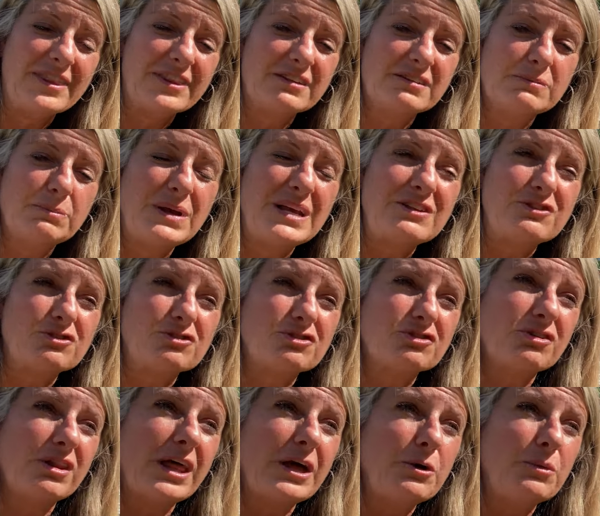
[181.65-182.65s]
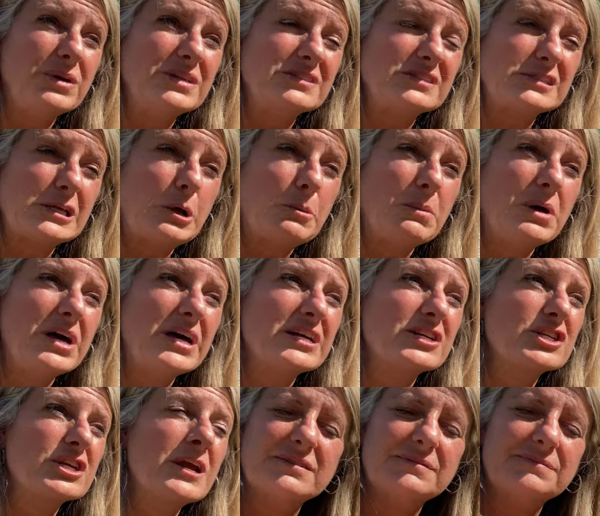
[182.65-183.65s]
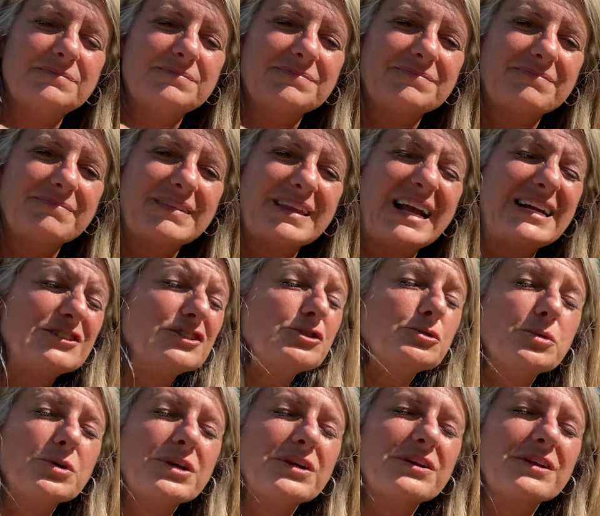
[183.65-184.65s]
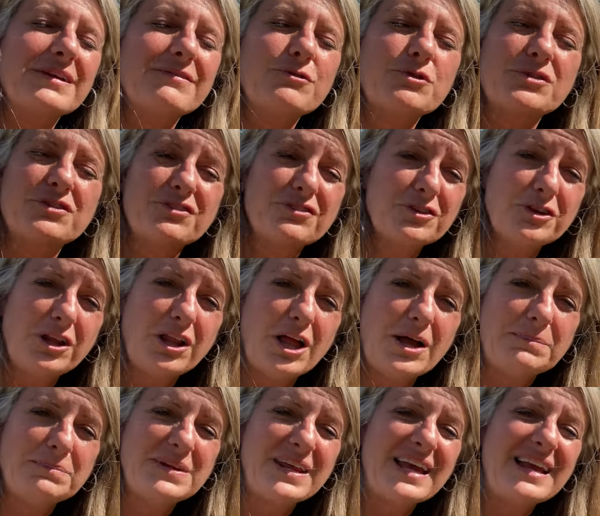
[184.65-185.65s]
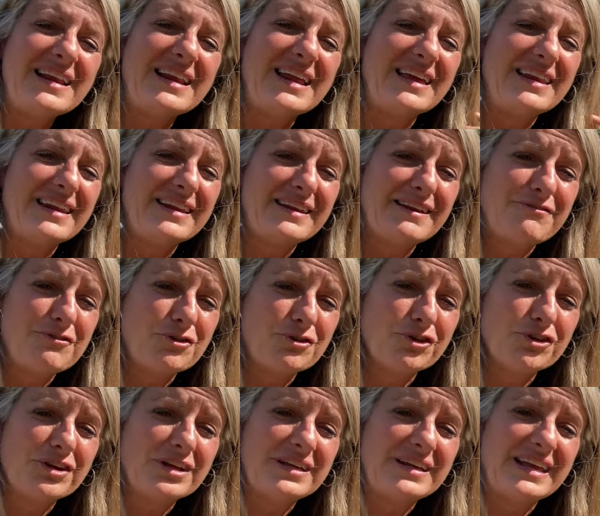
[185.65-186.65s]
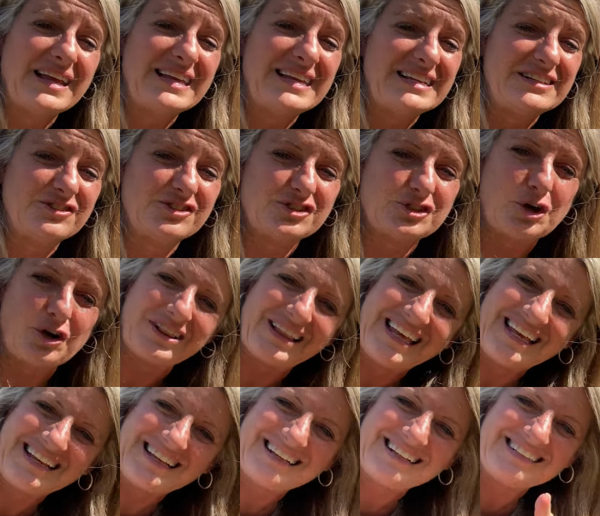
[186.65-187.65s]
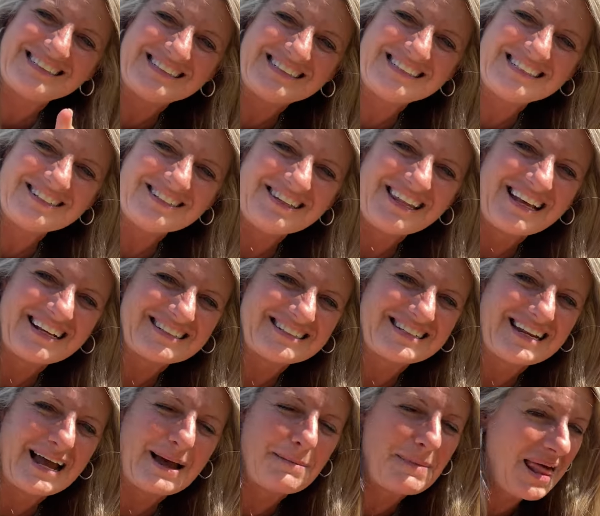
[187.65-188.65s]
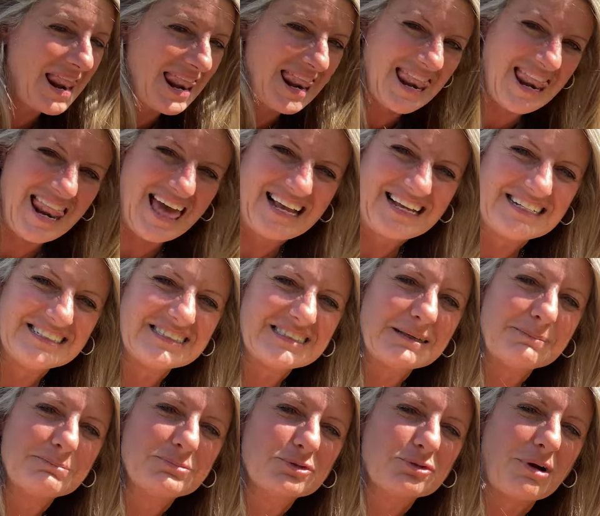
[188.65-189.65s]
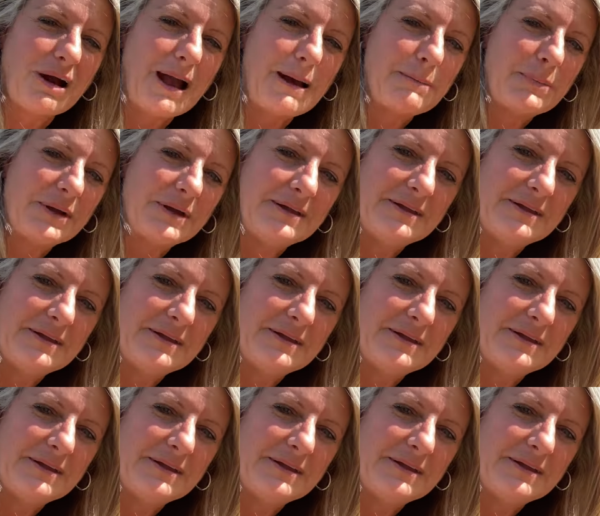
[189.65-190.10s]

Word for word: the speeds are slowing so much. I just wanted to give you this little update, and if you're looking at getting Starlink. Till next time, like and subscribe.